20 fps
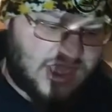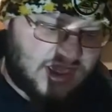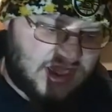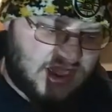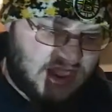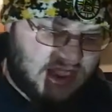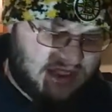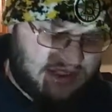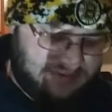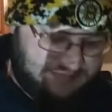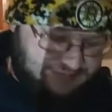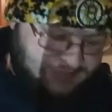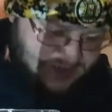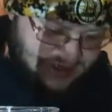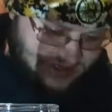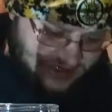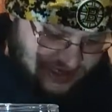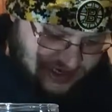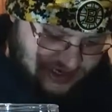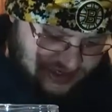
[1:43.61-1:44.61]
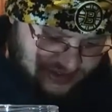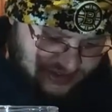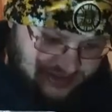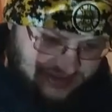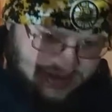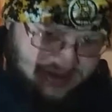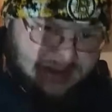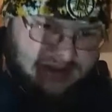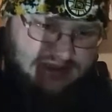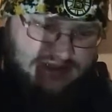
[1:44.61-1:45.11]
Uh, but uh,
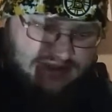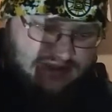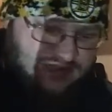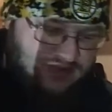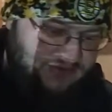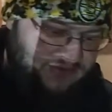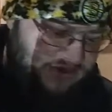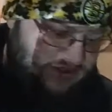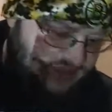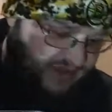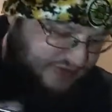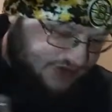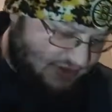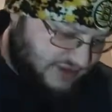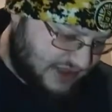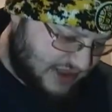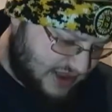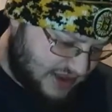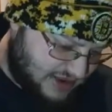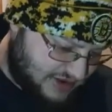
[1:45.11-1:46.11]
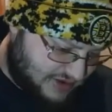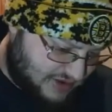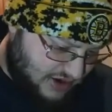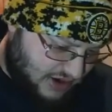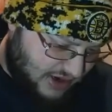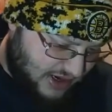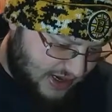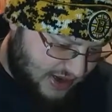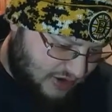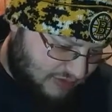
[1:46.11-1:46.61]
let's let's see what it says.
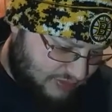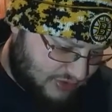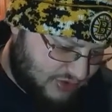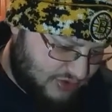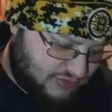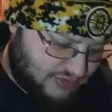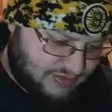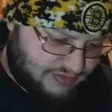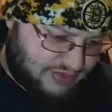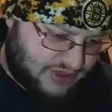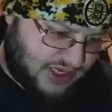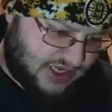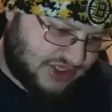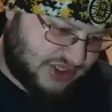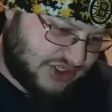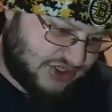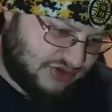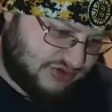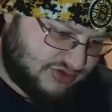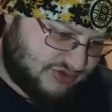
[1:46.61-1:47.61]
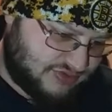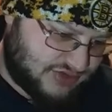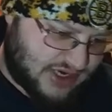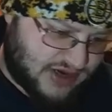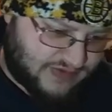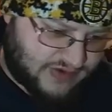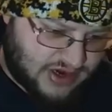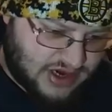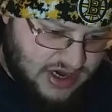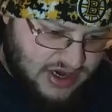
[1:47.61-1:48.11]
Ale brewed with peach juice,
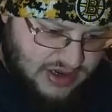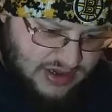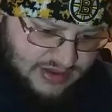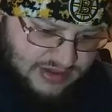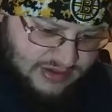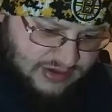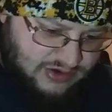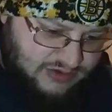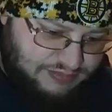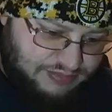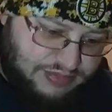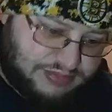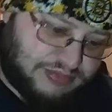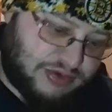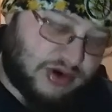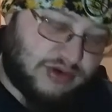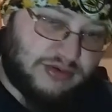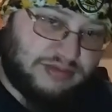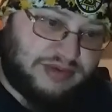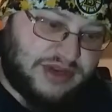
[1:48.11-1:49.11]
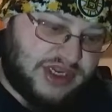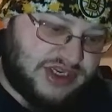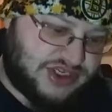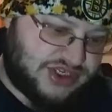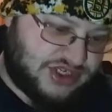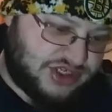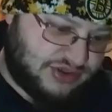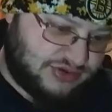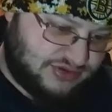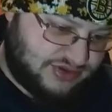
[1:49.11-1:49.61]
whatever. So brewed with peach
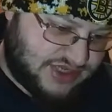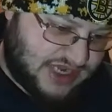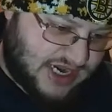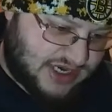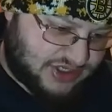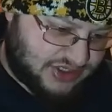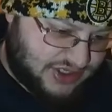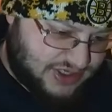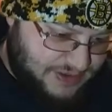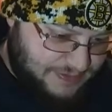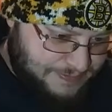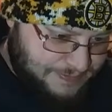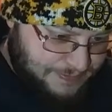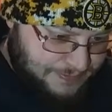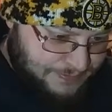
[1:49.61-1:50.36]
juice, actually.